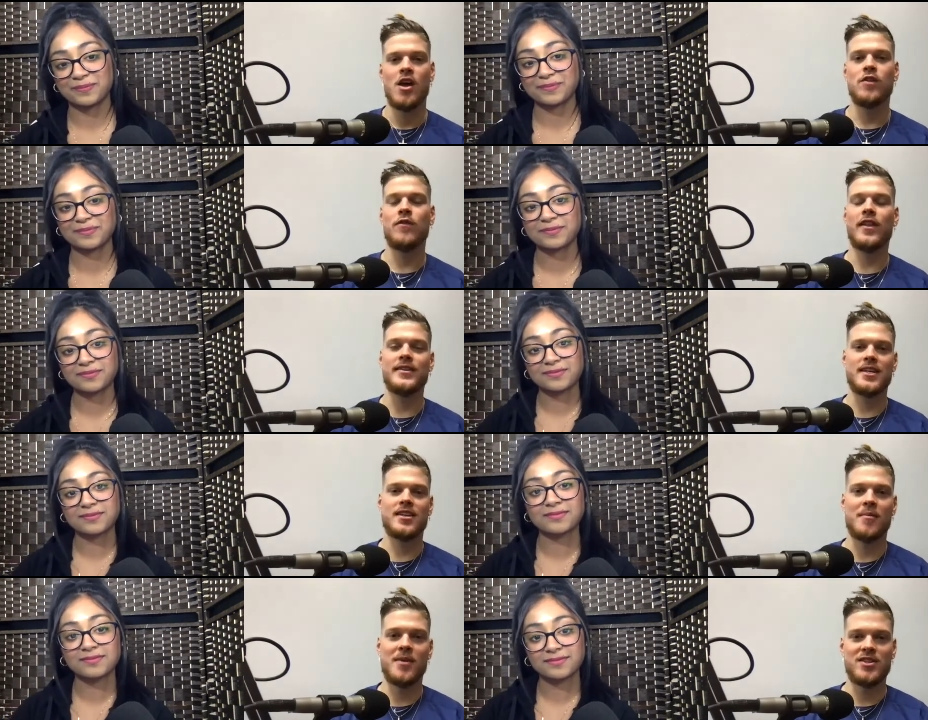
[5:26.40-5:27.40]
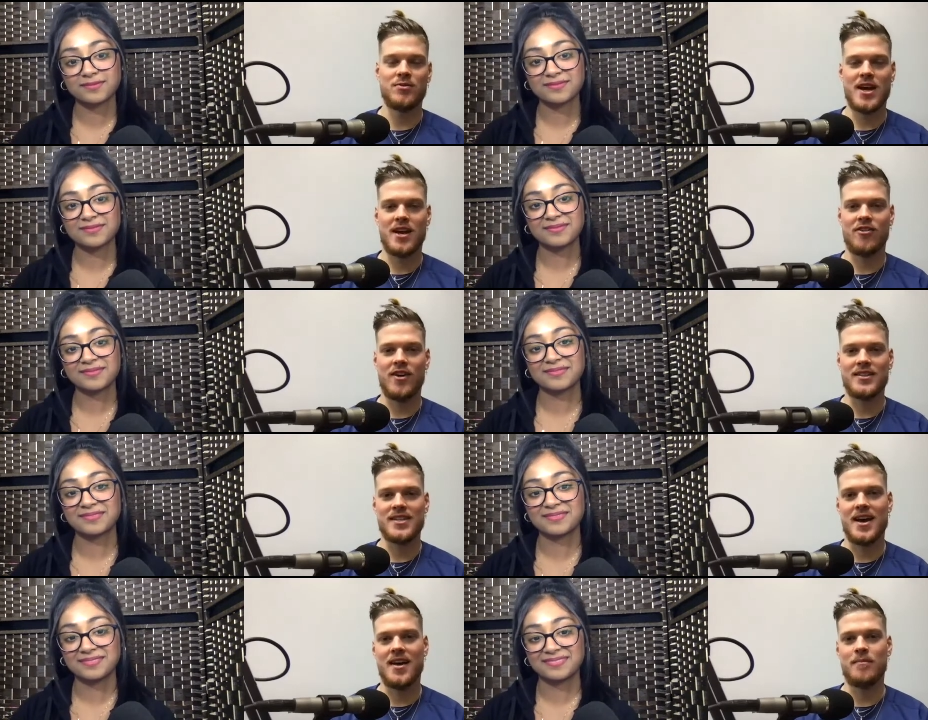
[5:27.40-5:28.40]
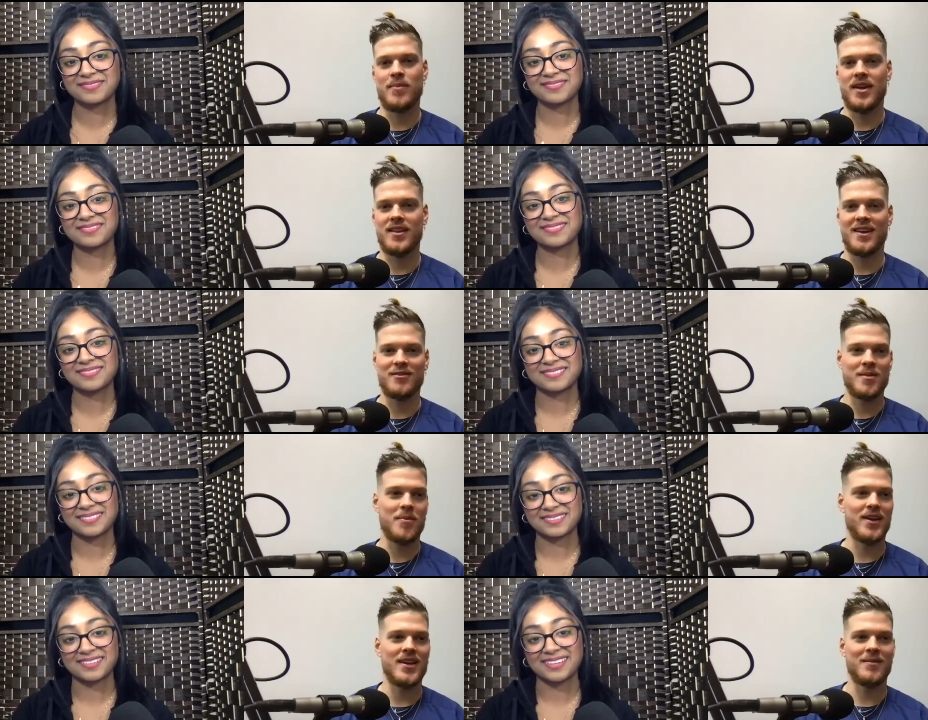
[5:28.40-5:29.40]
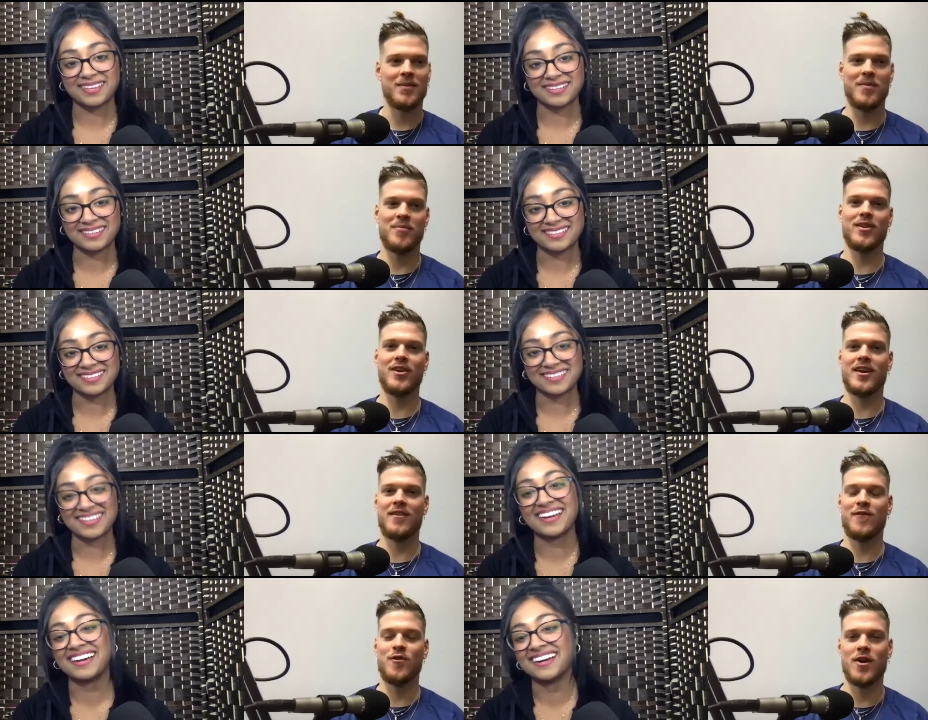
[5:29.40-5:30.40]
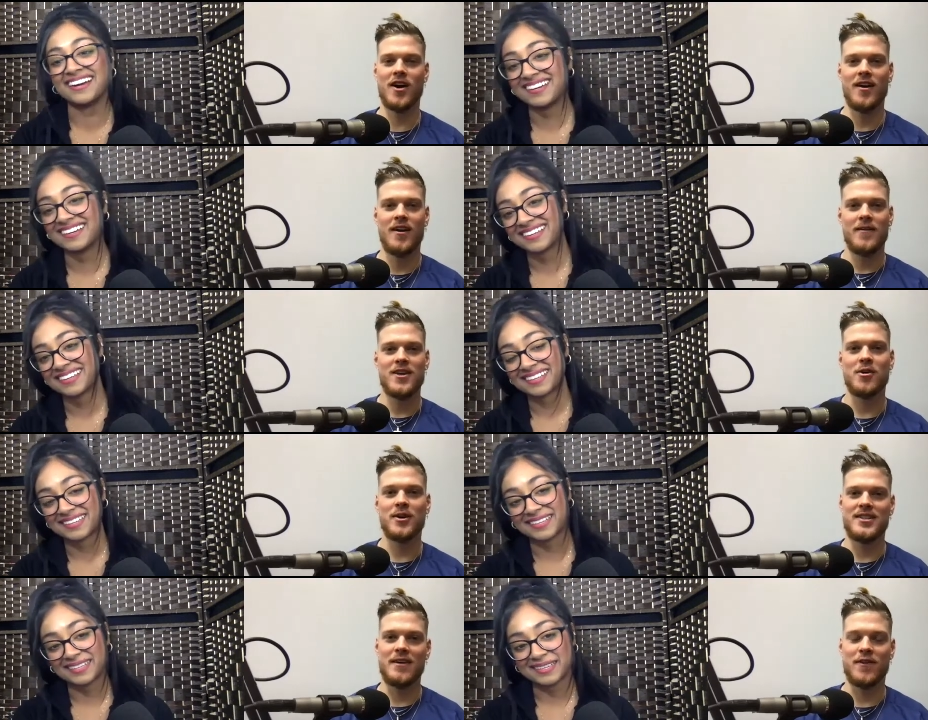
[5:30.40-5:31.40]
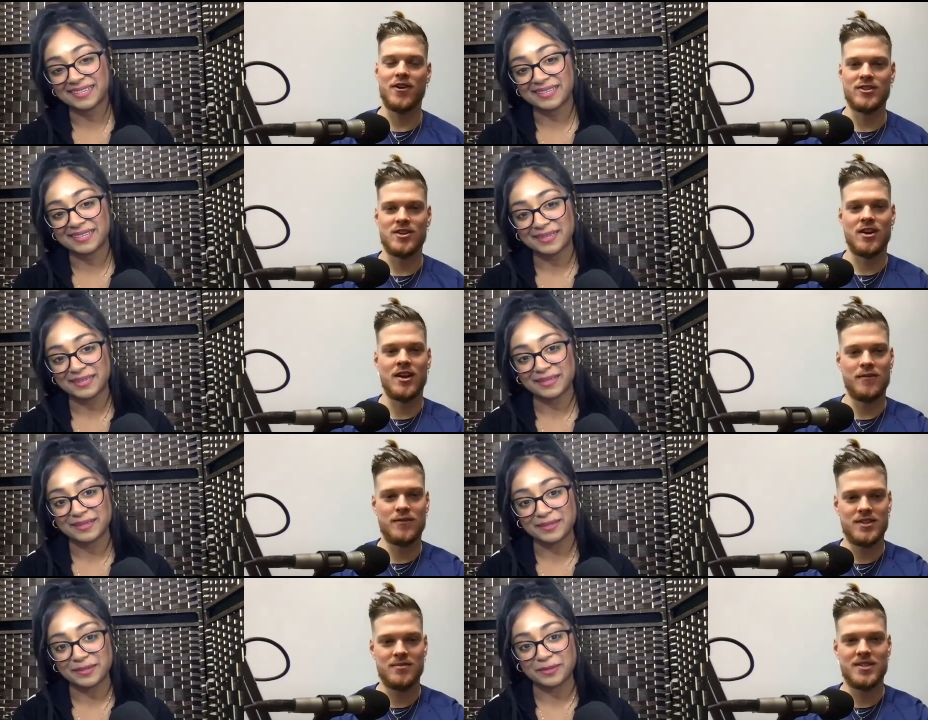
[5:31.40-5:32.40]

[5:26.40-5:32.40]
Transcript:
Speaker 1: you really did come into it at a great time, being that it was the pandemic. People are looking for, you know, a different alternative to some